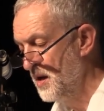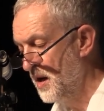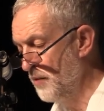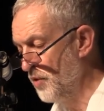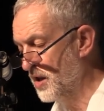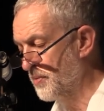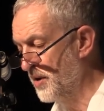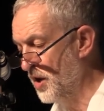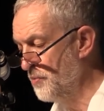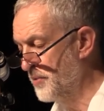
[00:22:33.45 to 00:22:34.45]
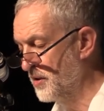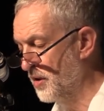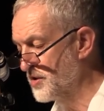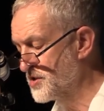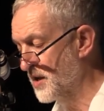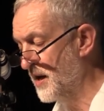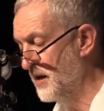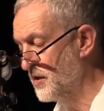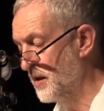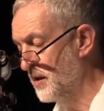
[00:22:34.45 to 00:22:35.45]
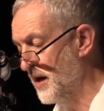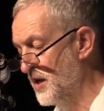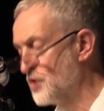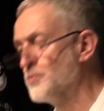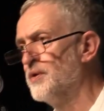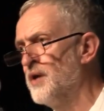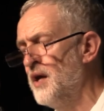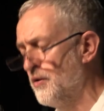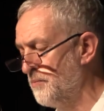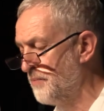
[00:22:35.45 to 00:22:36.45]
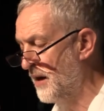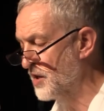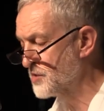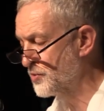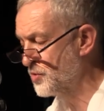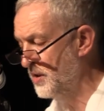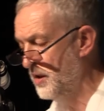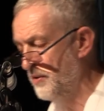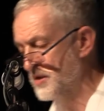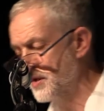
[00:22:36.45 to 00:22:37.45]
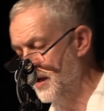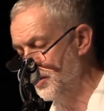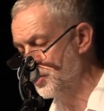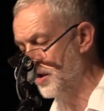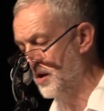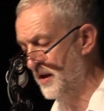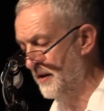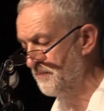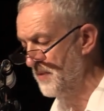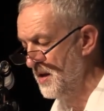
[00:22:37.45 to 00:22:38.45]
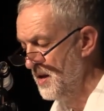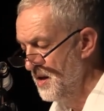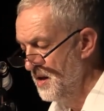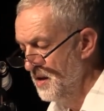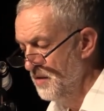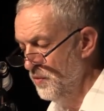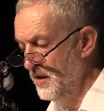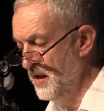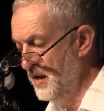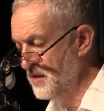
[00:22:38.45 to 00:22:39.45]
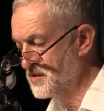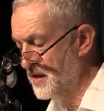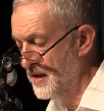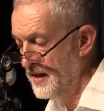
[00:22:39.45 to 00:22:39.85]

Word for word: I welcome an open and honest engagement here in Paris between the USA and China. We need